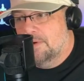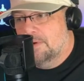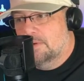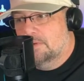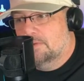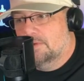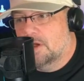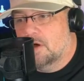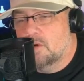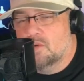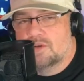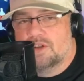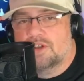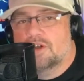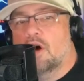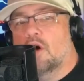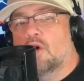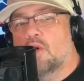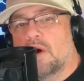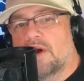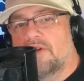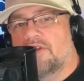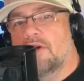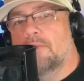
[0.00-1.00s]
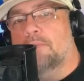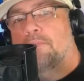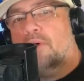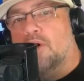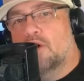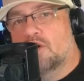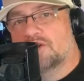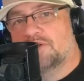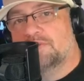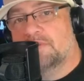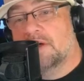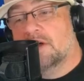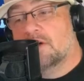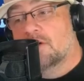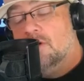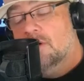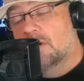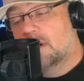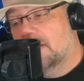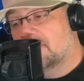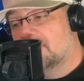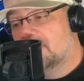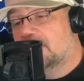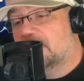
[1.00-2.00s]
there was no way that Bowlsby could
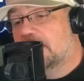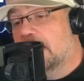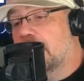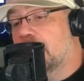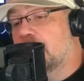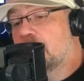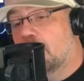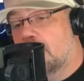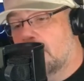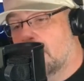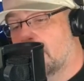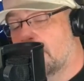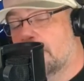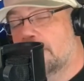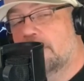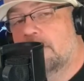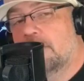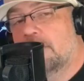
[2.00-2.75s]
have stayed on